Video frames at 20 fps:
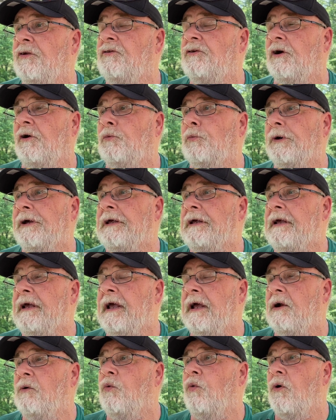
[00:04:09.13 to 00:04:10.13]
until we
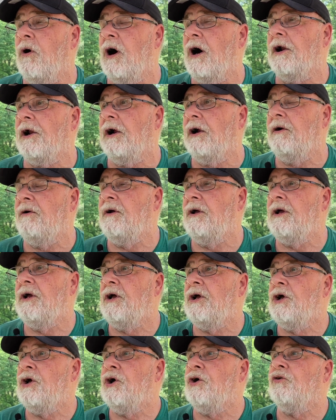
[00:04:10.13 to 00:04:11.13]
hit water,
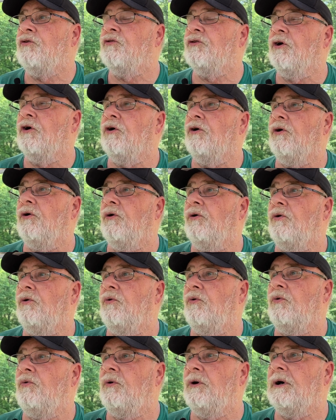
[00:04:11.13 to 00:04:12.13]

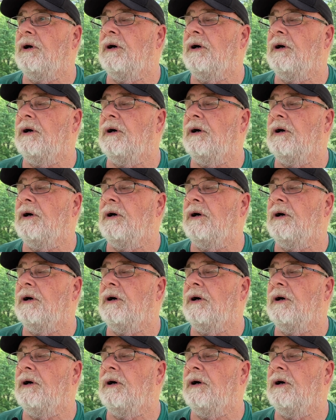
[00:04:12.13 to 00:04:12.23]
so